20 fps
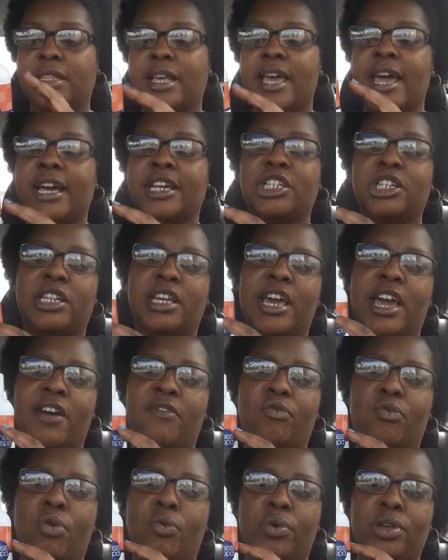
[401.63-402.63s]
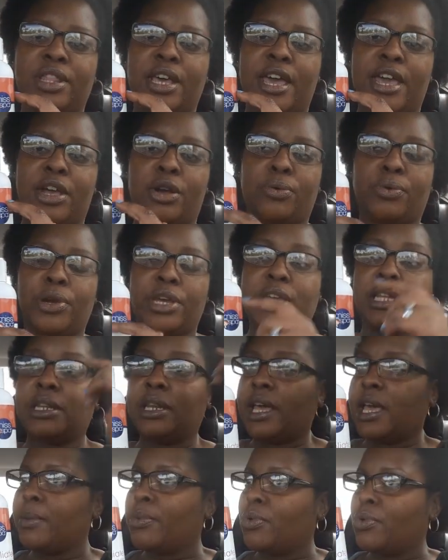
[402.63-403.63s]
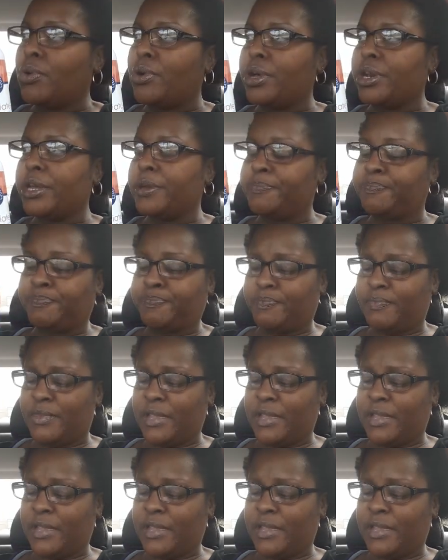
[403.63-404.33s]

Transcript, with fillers: they actually have one with a green label on it.